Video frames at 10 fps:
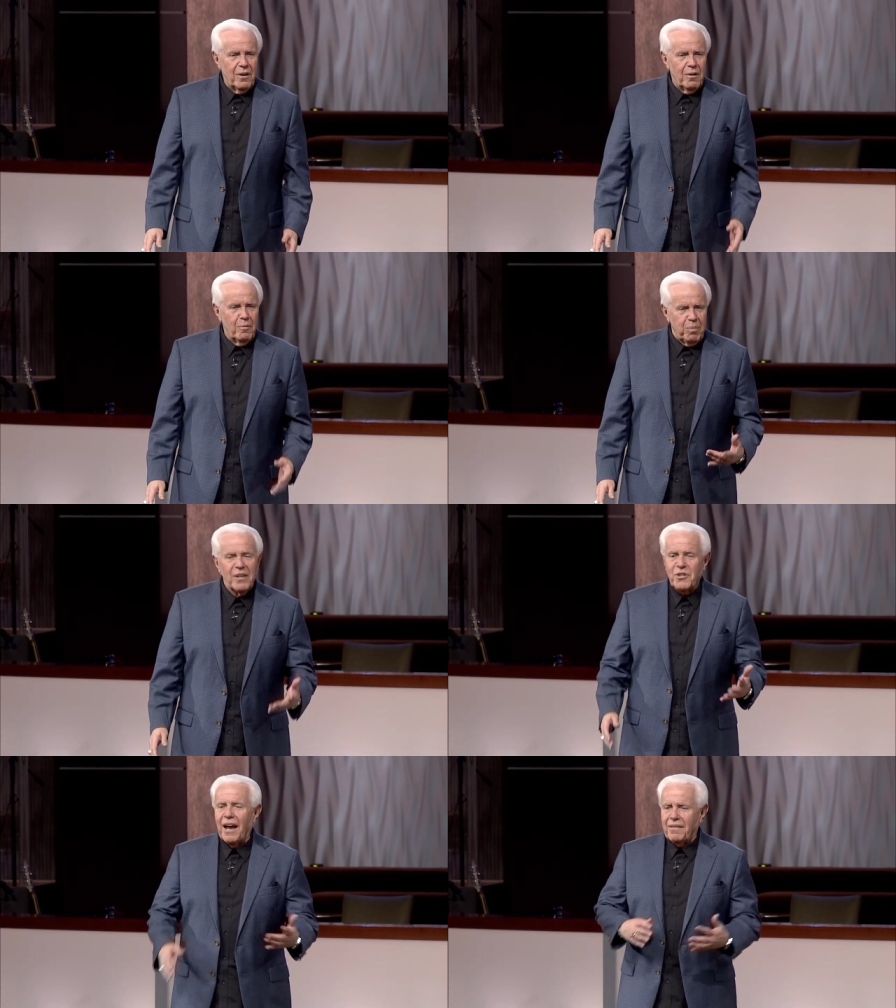oh,
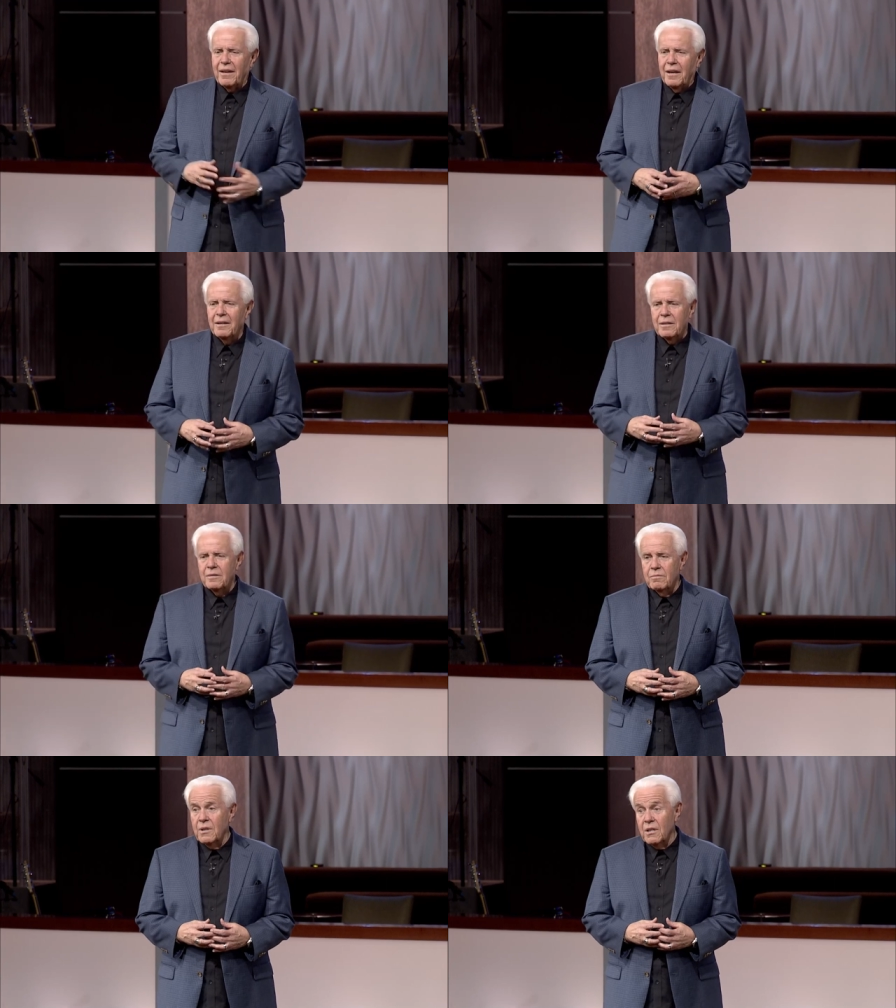plus Kathy, yeah.
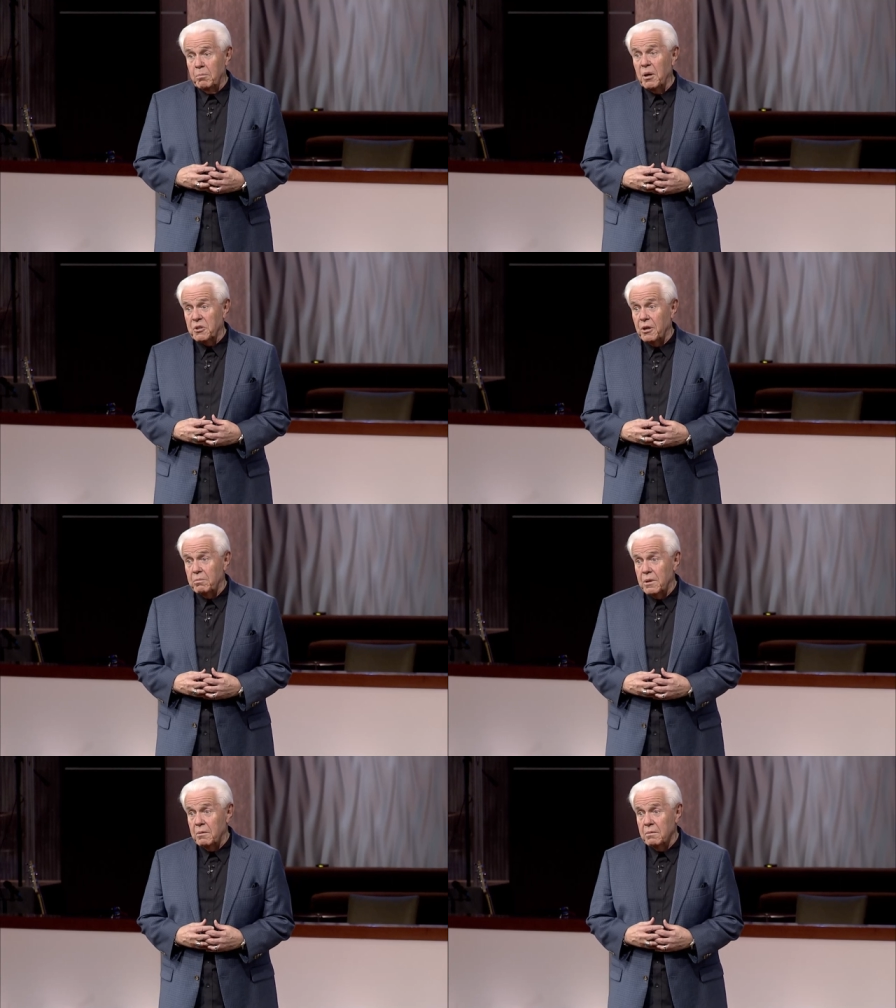There's a bunch of them,
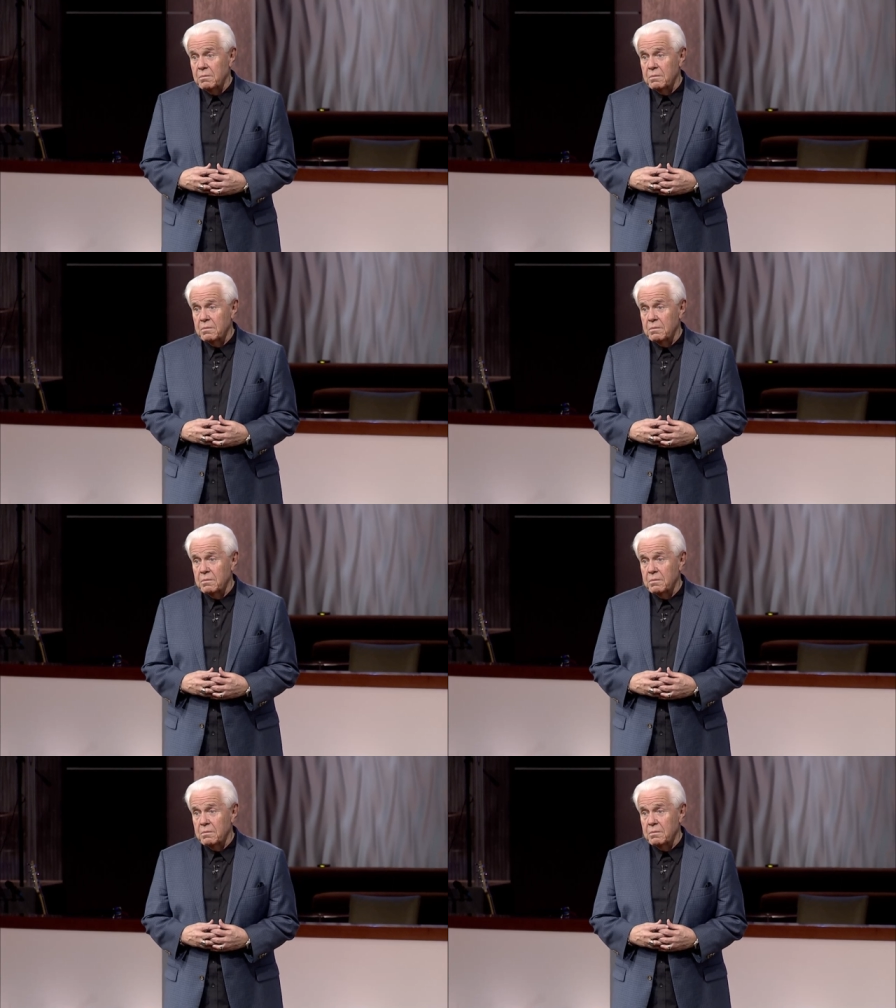you know.